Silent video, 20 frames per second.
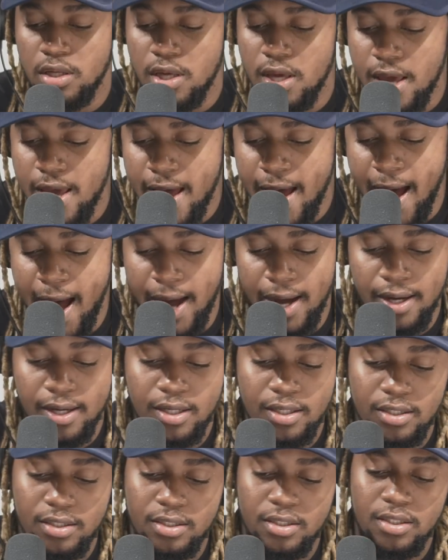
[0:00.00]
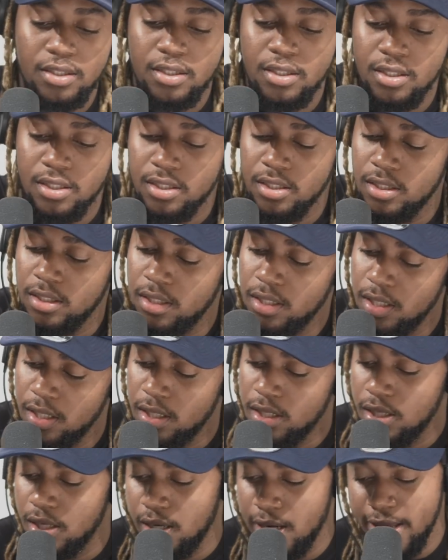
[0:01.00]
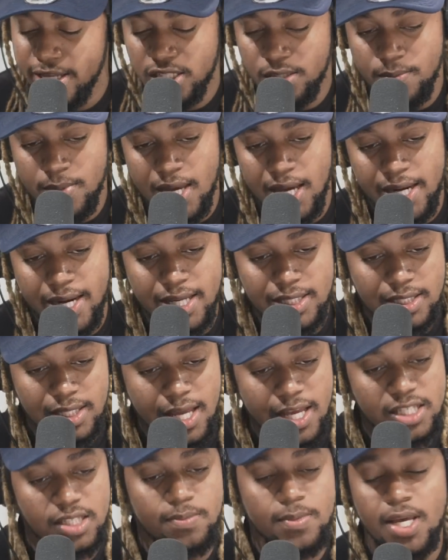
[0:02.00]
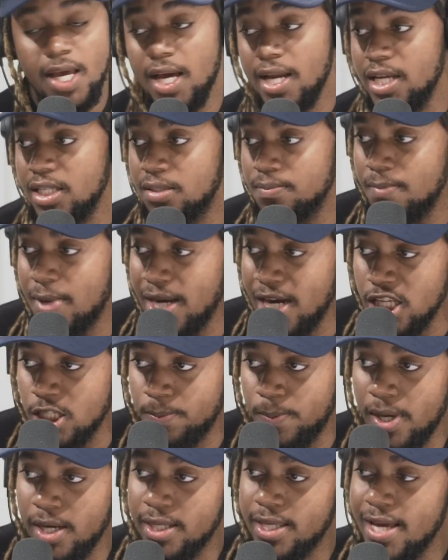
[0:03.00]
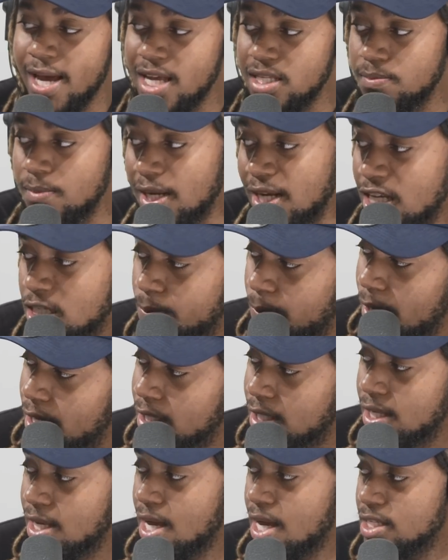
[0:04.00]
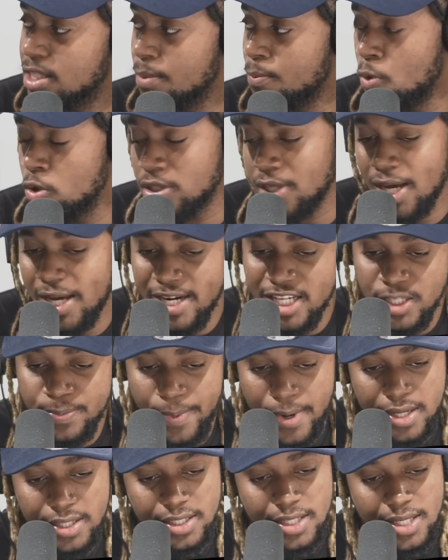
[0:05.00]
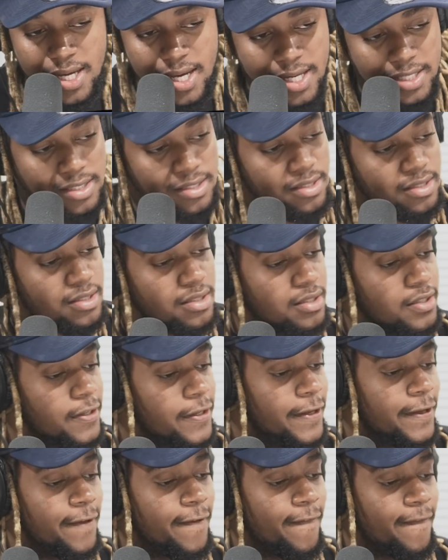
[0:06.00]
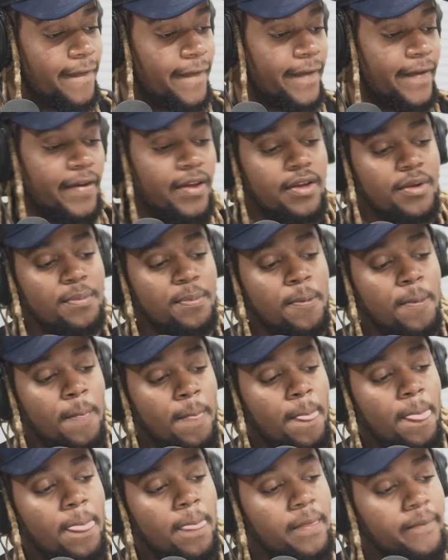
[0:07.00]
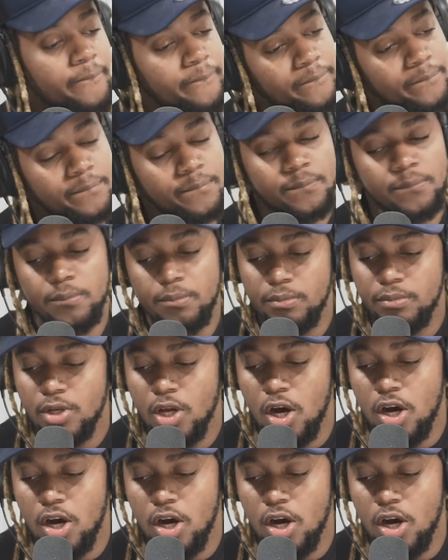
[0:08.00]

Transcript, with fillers: Yeah. let's be honest, let's be honest. Baddest podcast, baddest podcast, most honest podcast. I here to dance, you know I be a car talk.